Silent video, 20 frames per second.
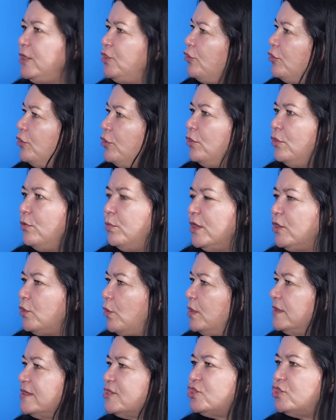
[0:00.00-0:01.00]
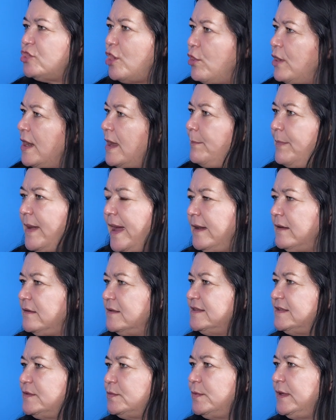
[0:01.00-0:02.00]
do we do with all the solar
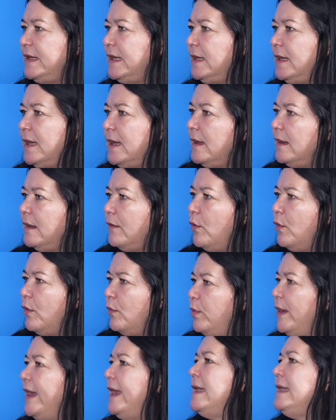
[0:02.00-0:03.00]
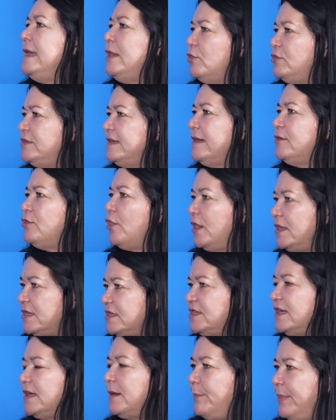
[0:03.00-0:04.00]
panels or where new
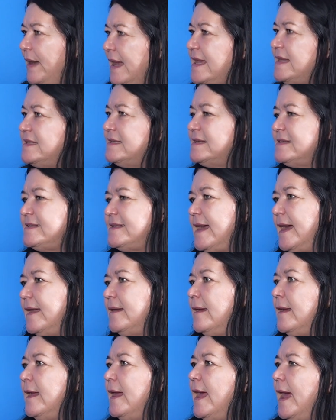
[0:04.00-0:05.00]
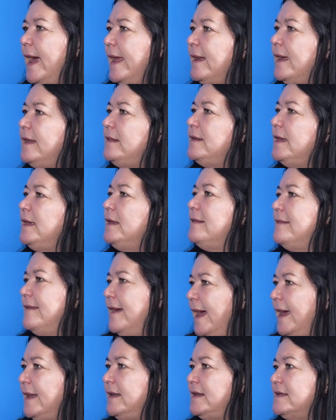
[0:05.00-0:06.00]
technology replaces that? And I think
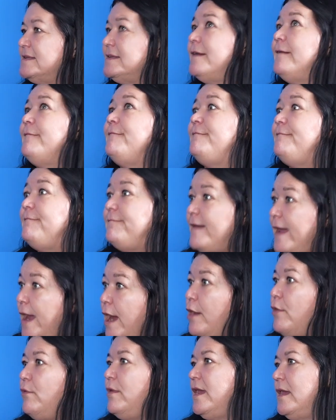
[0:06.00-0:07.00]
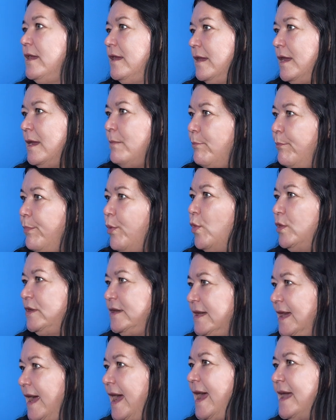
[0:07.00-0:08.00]
that is a very
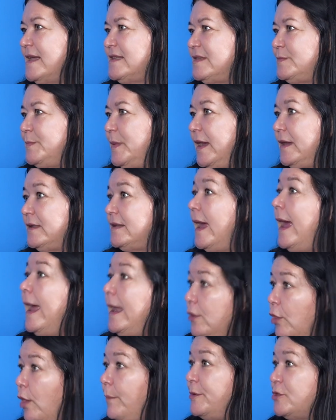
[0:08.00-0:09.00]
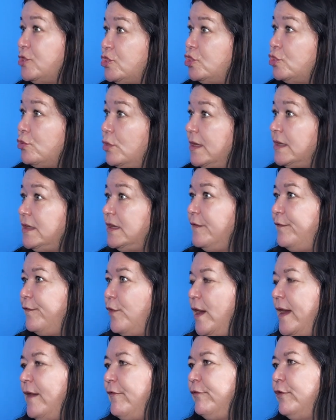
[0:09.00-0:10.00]
important aspect and opportunity
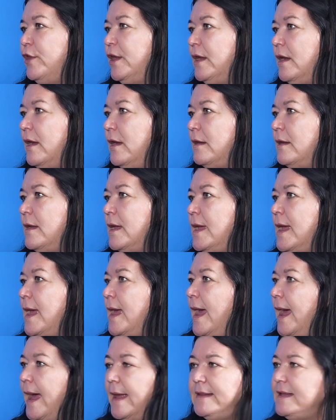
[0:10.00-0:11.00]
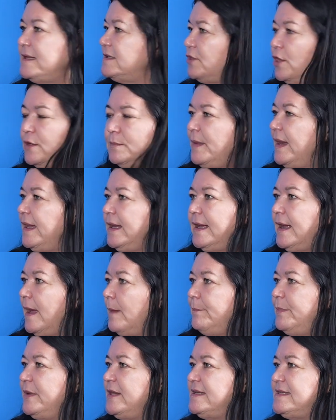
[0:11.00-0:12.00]
for Africa. And there's not many
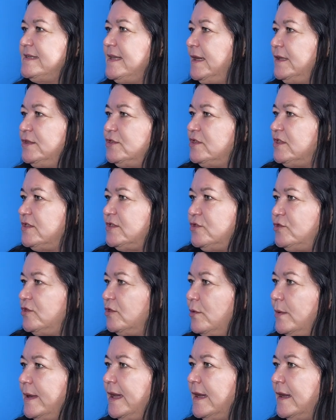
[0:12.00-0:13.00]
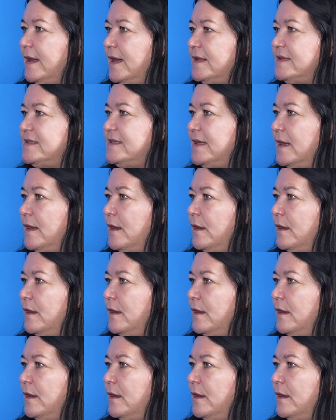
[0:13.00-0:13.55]
companies like doing that. So,